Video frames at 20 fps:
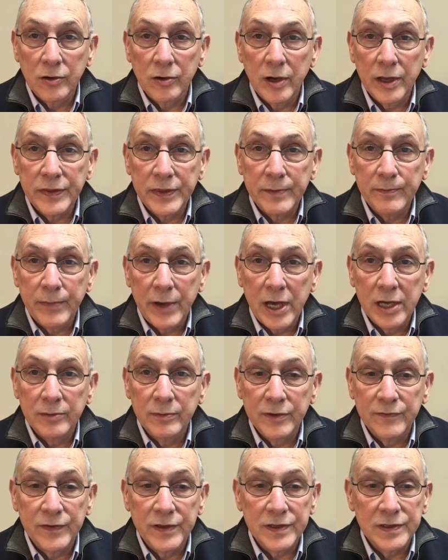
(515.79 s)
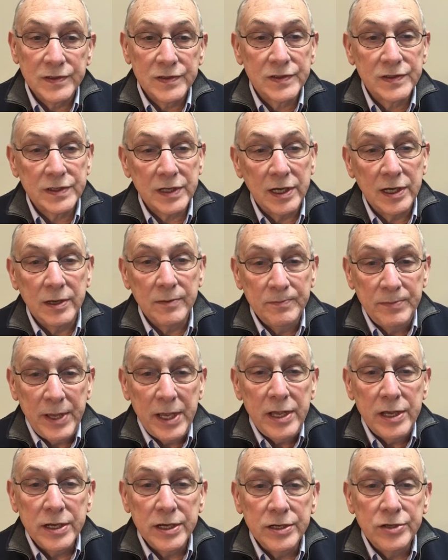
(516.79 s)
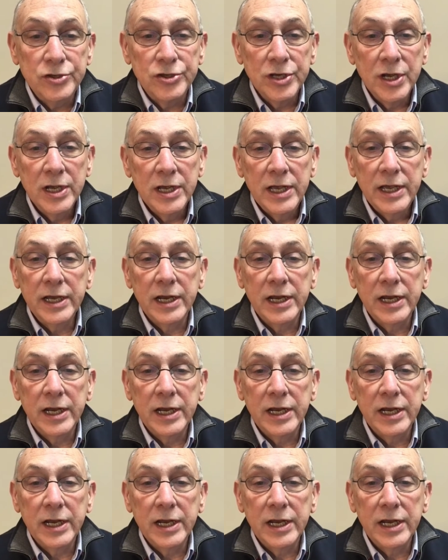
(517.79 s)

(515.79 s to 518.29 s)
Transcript: are at the bottom of this uh, page,